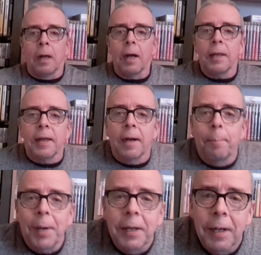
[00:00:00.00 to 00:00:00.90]
Hey there, I'm
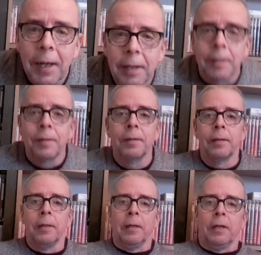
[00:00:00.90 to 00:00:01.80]
back again.
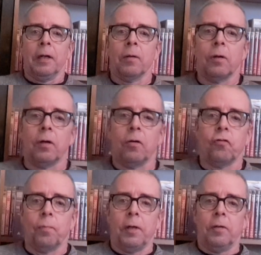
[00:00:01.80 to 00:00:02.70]
You know, I
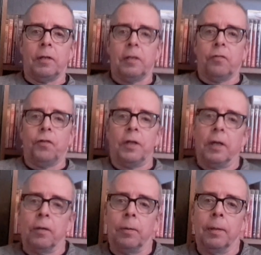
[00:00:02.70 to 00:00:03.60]
was uploading this
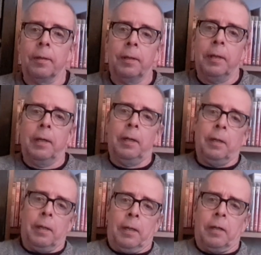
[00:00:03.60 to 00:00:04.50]
video
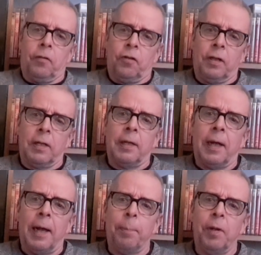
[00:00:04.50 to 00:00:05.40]
and I was thinking,
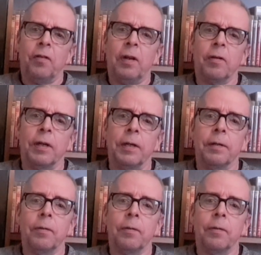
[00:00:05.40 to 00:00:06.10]
happy as Larry.